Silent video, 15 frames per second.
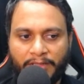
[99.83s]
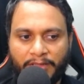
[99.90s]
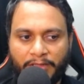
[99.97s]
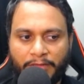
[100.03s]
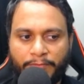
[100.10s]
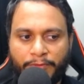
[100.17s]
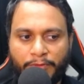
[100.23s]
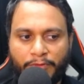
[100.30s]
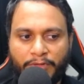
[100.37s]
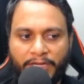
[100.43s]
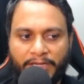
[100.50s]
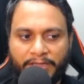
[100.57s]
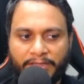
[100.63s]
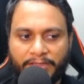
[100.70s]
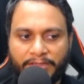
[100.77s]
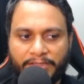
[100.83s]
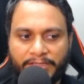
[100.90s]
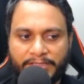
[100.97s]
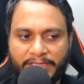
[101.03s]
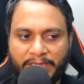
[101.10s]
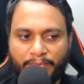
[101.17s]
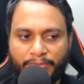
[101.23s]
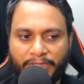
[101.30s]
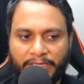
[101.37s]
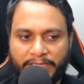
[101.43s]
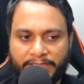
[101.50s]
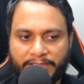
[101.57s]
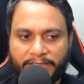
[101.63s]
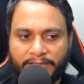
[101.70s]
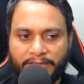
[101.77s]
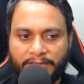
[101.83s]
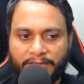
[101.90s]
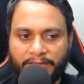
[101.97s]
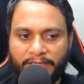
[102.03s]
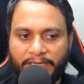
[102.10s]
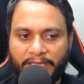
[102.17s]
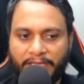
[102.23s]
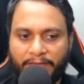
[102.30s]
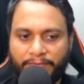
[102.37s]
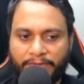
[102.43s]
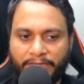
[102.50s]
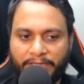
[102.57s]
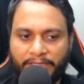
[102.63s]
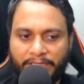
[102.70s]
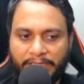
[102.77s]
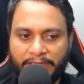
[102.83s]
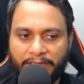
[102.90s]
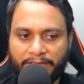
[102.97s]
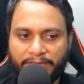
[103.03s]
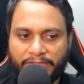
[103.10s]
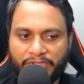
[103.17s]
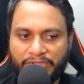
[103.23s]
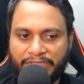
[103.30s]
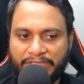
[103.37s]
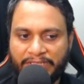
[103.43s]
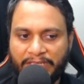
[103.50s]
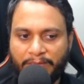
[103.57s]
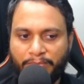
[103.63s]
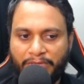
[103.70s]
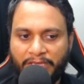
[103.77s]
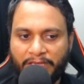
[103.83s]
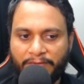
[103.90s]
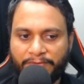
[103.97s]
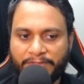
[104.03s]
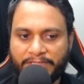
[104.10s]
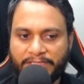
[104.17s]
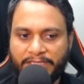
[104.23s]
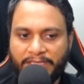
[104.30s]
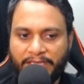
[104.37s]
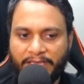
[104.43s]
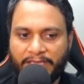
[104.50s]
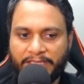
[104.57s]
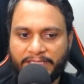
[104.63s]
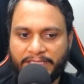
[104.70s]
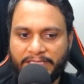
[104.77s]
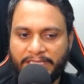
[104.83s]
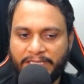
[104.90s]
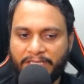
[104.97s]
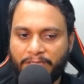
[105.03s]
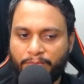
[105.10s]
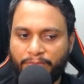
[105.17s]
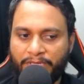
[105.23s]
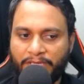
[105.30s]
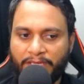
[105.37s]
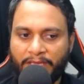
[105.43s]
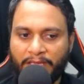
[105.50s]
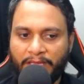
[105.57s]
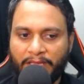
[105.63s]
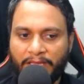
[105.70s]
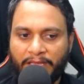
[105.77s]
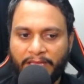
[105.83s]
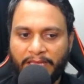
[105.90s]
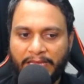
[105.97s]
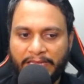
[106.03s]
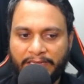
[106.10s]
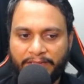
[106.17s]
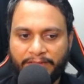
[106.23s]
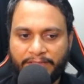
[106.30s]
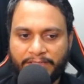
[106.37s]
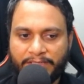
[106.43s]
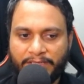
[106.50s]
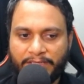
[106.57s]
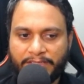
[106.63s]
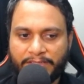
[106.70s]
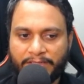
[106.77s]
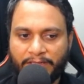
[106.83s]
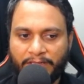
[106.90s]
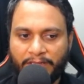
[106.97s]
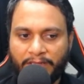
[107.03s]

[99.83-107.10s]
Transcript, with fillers: if you look at another example s then i have created another string abf cacdb and in this case